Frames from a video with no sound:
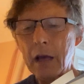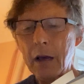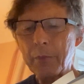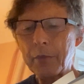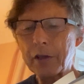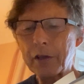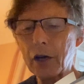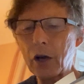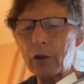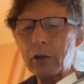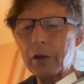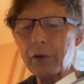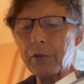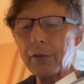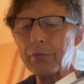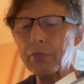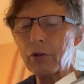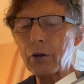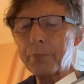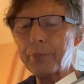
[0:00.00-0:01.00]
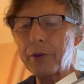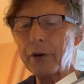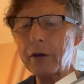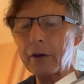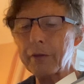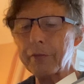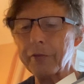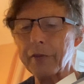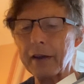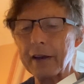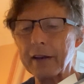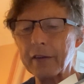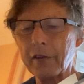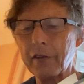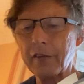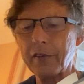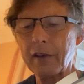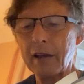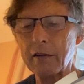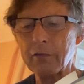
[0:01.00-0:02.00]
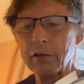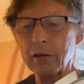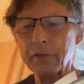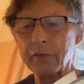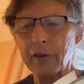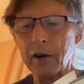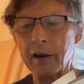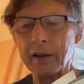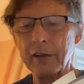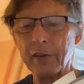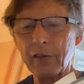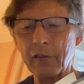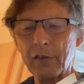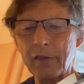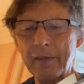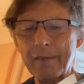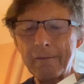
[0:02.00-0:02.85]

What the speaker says: but only through perfect sacrifice.